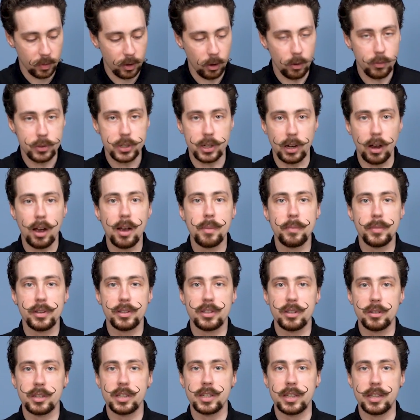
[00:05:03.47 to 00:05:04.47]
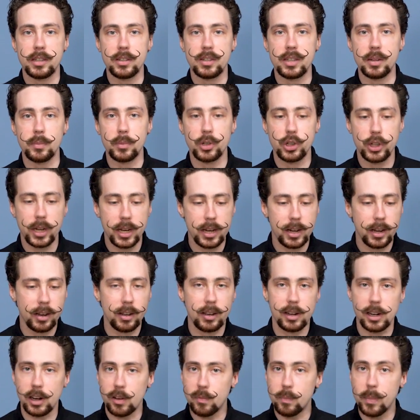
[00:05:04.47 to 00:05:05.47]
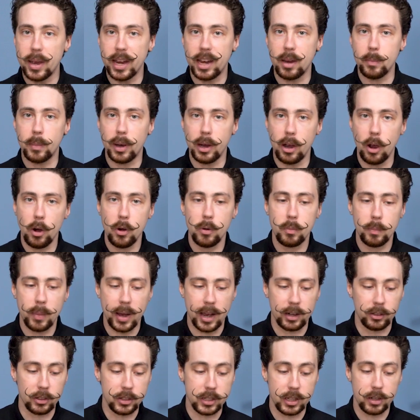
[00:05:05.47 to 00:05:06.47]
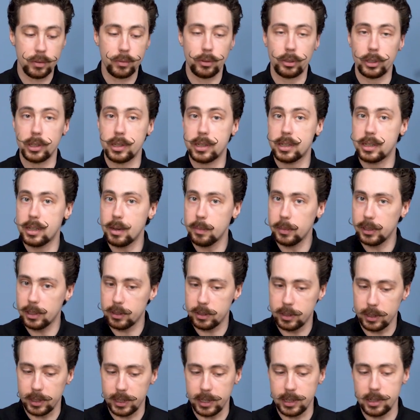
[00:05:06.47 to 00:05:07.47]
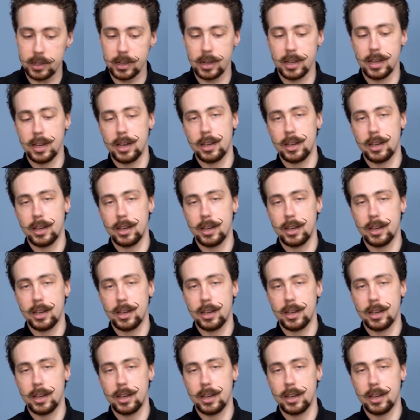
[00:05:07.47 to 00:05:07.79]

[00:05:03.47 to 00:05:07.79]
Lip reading: obviously I'm into CNC machining and I love making my own panels that are very similar to these.